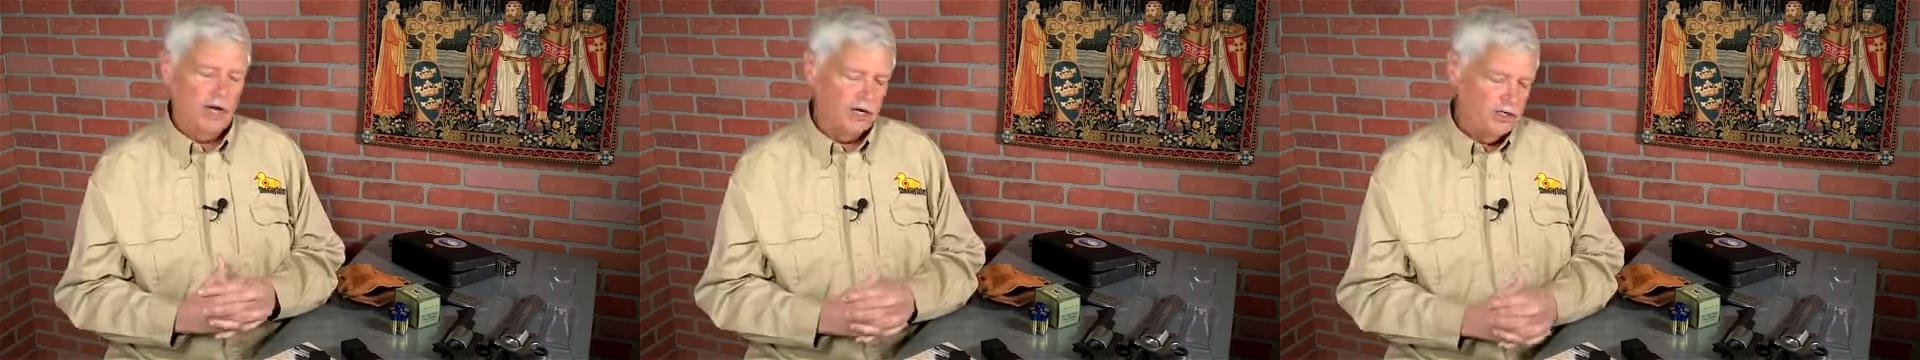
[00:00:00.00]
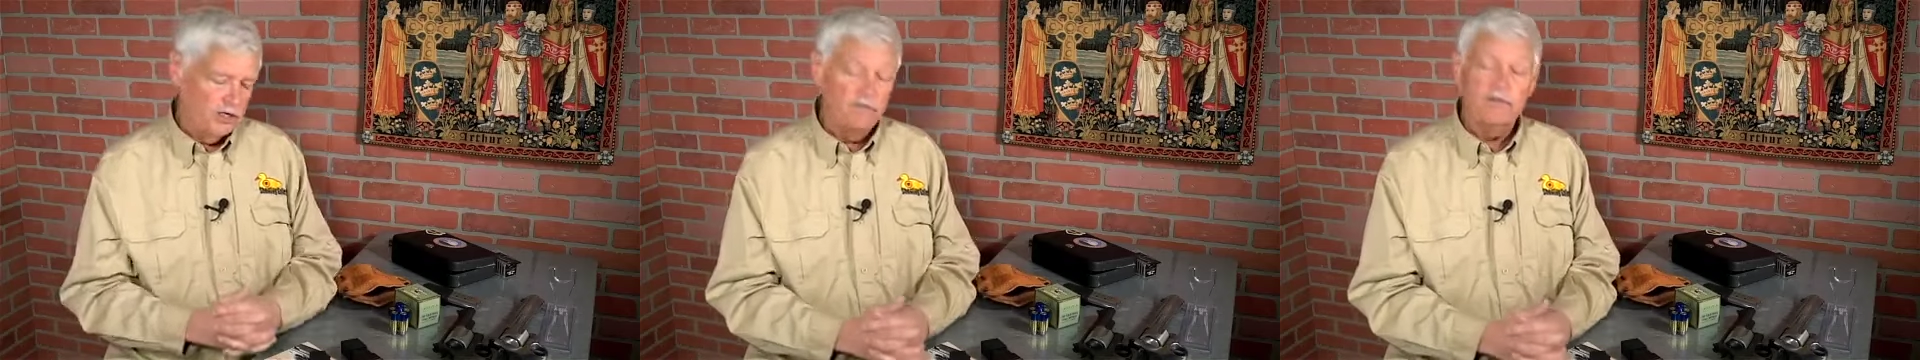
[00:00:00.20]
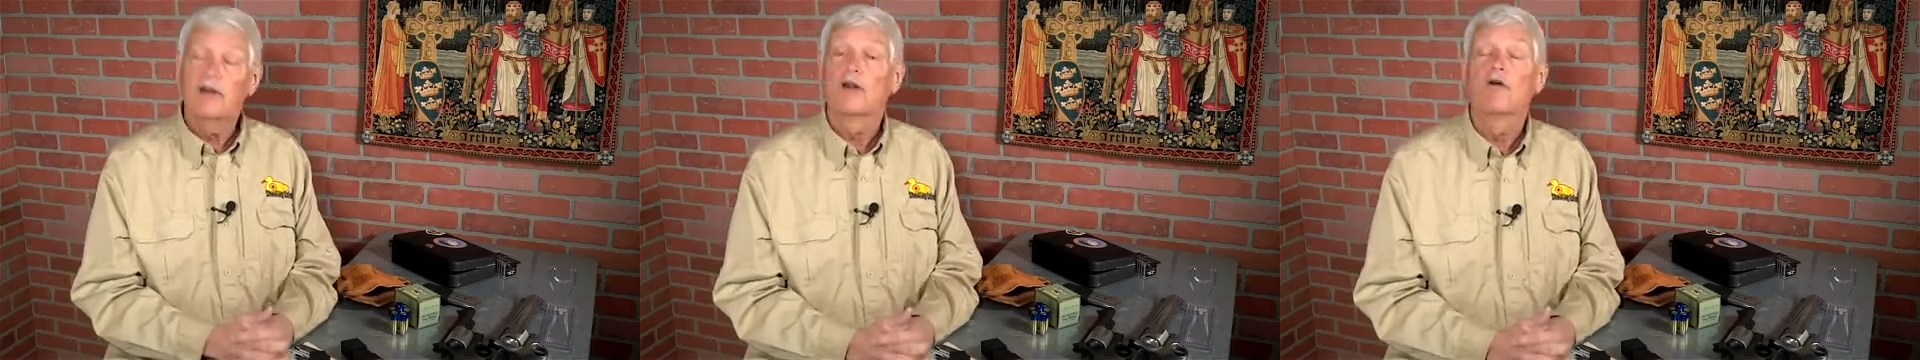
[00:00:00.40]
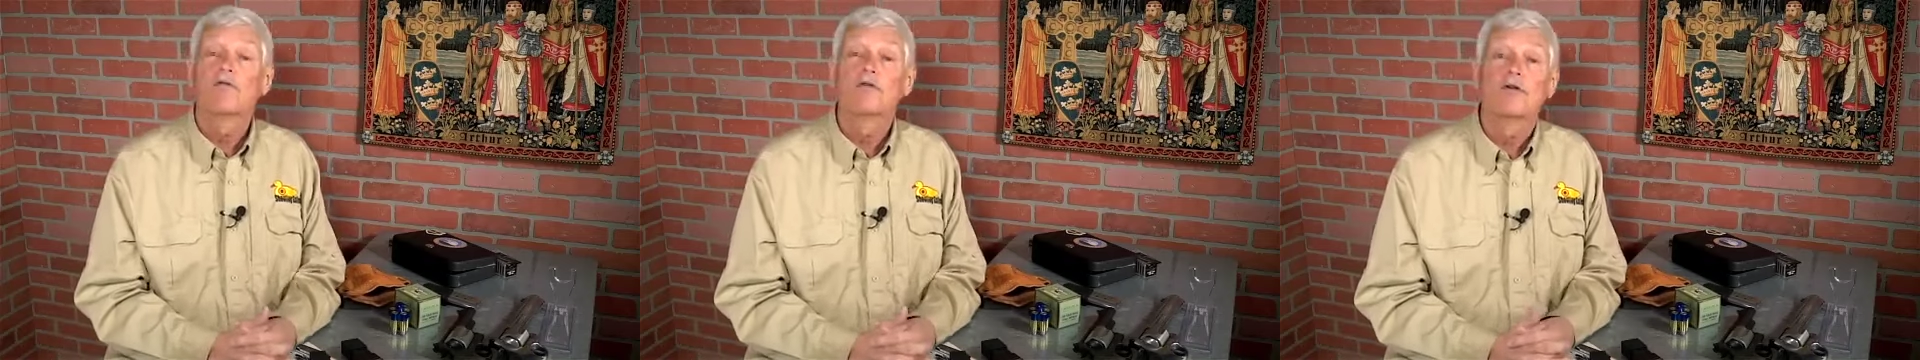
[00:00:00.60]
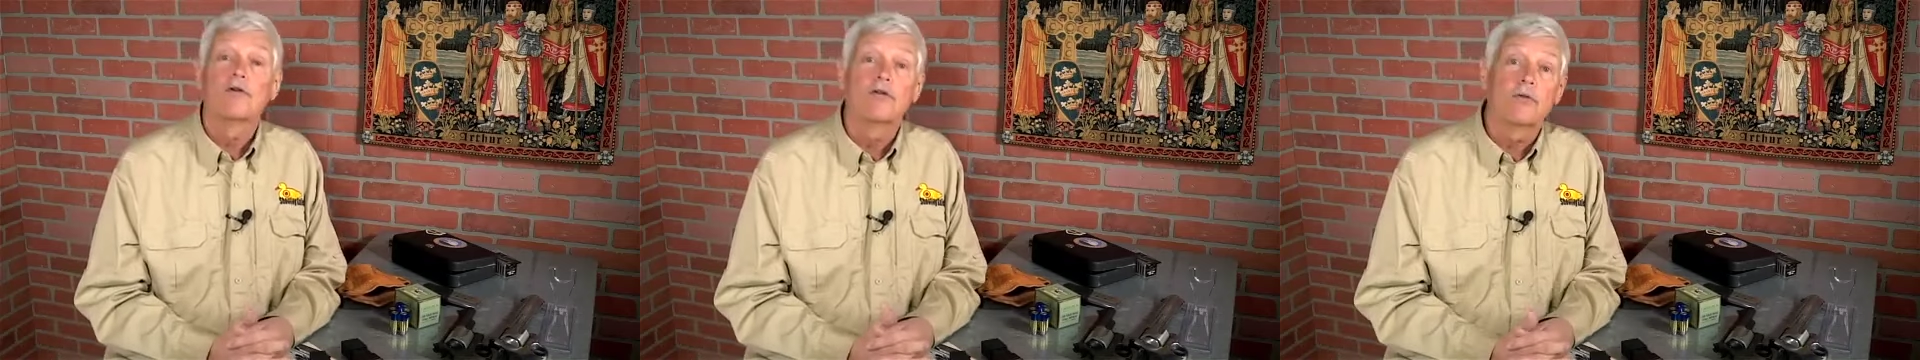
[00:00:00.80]
I shifted
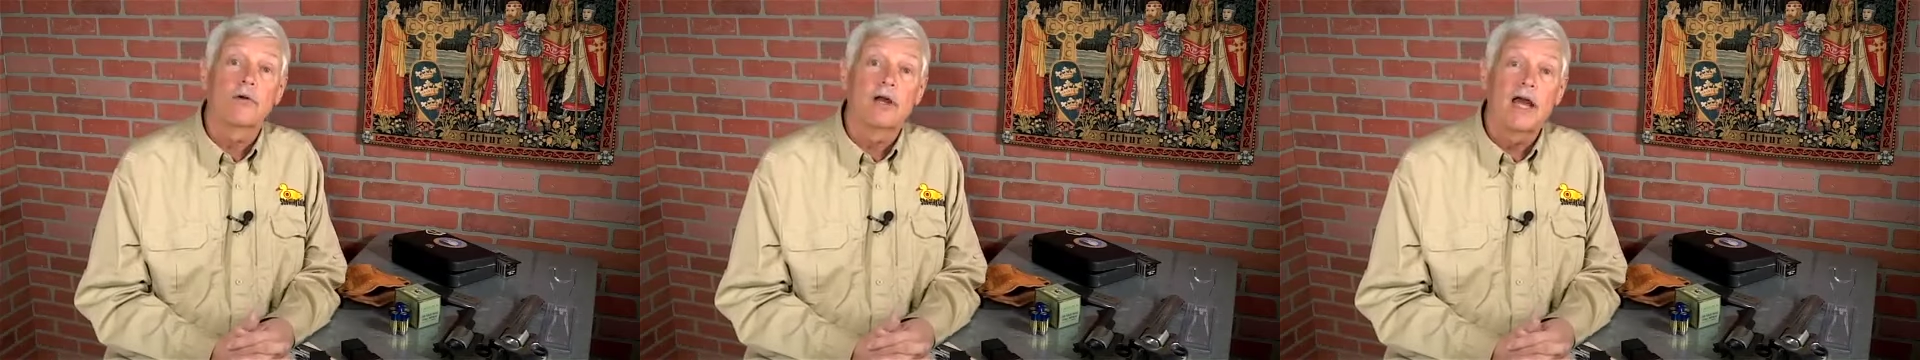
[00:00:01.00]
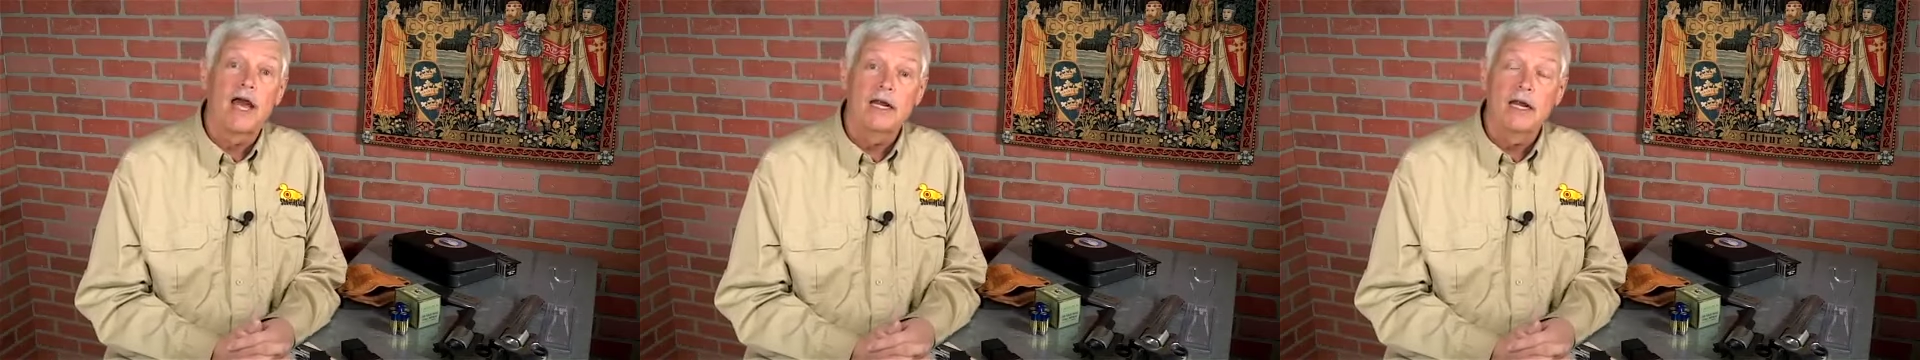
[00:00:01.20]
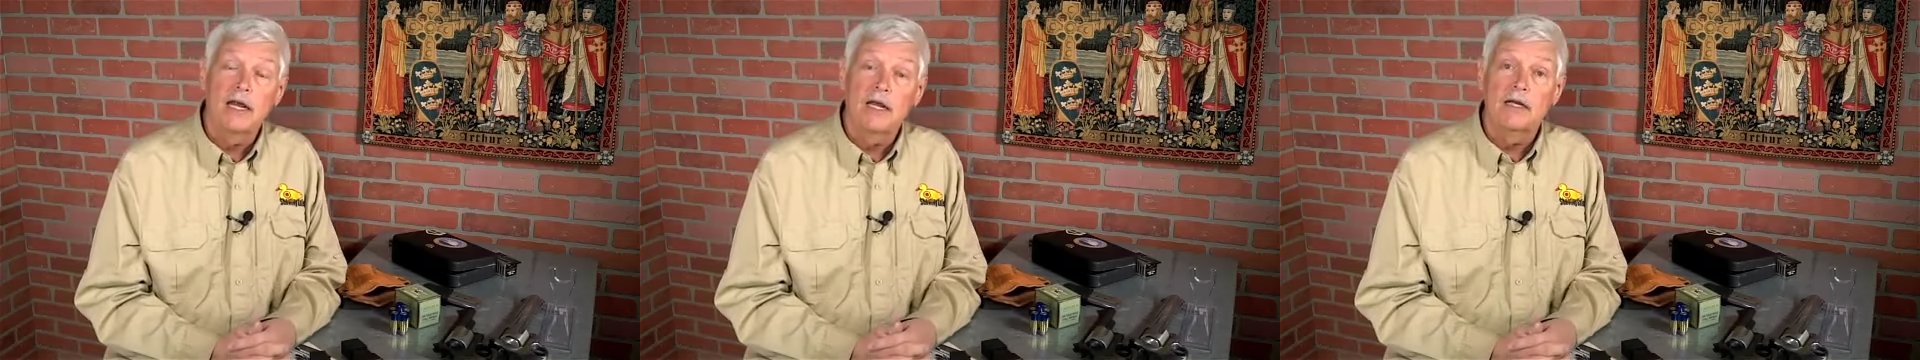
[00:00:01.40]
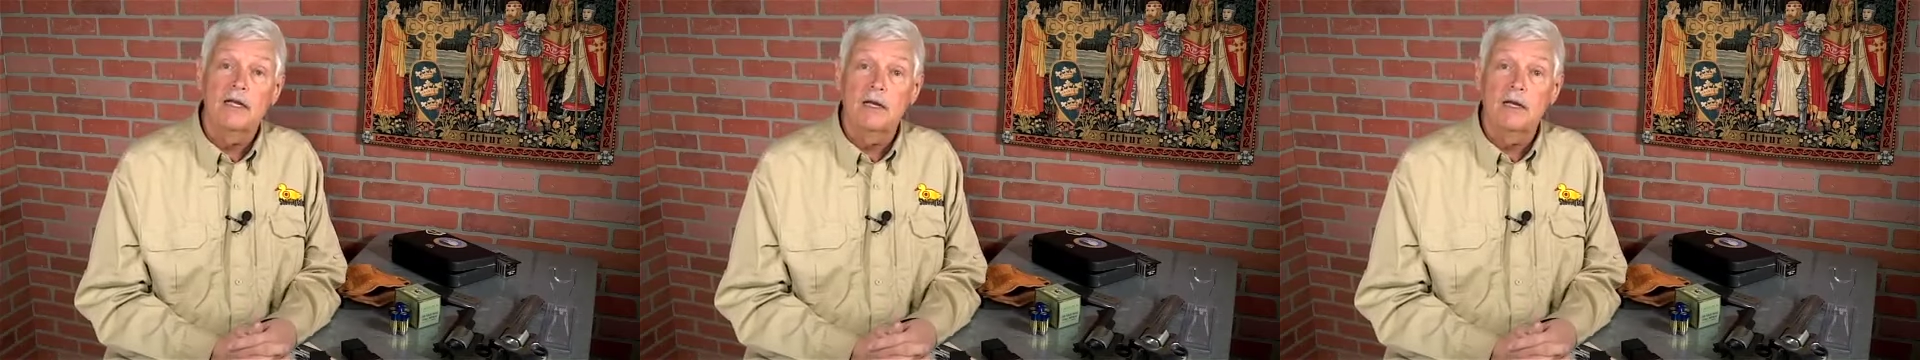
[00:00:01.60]
over to 380 in